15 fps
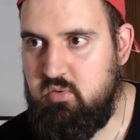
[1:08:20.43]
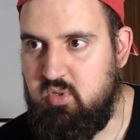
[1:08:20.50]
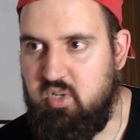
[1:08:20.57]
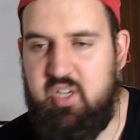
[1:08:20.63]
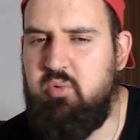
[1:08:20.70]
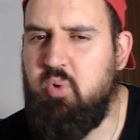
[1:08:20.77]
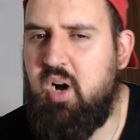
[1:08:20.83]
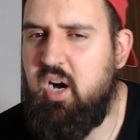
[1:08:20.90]

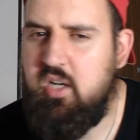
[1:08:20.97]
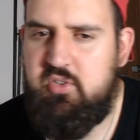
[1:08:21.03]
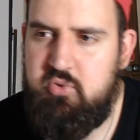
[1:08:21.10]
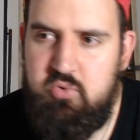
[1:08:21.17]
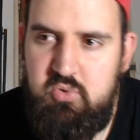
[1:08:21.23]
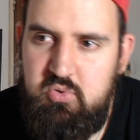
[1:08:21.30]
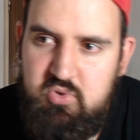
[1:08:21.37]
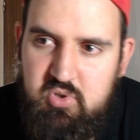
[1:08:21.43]
reward
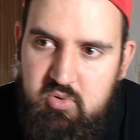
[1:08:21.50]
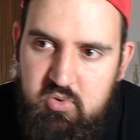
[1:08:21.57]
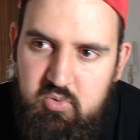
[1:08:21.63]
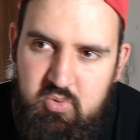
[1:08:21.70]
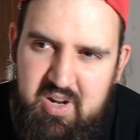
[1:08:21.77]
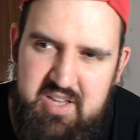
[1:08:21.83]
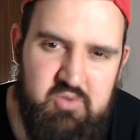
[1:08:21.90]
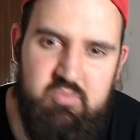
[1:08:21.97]
you the
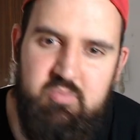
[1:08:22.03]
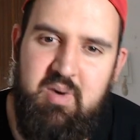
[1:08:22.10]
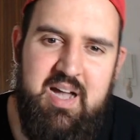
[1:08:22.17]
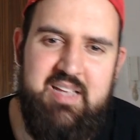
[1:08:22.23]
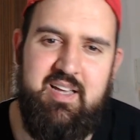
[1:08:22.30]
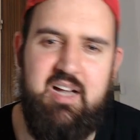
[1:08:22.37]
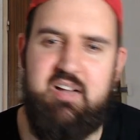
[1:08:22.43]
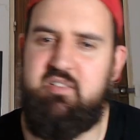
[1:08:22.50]
way you
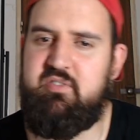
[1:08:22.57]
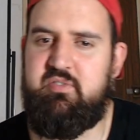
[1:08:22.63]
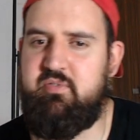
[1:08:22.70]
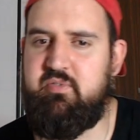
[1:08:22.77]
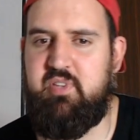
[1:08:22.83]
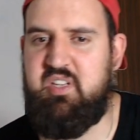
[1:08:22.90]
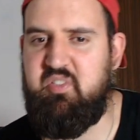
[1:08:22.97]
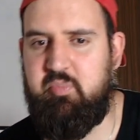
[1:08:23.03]
might have
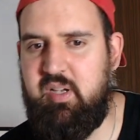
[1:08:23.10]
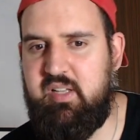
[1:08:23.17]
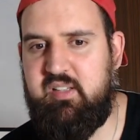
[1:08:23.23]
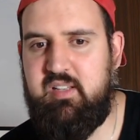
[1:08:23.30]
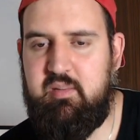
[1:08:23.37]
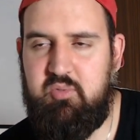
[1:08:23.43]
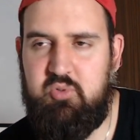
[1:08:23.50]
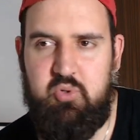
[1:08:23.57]
expected
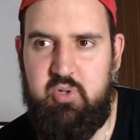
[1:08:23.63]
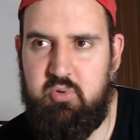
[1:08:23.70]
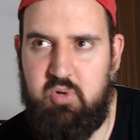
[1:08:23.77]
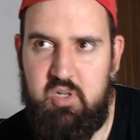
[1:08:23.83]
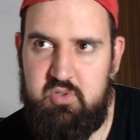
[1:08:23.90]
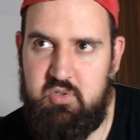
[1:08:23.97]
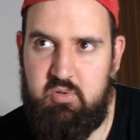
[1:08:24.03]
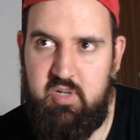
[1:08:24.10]
them to
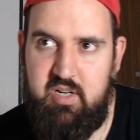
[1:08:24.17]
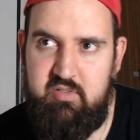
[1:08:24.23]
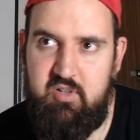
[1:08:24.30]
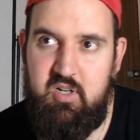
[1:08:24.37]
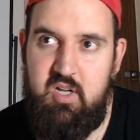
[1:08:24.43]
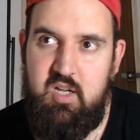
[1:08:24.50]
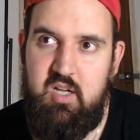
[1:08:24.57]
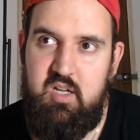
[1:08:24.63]
reward you or whatever,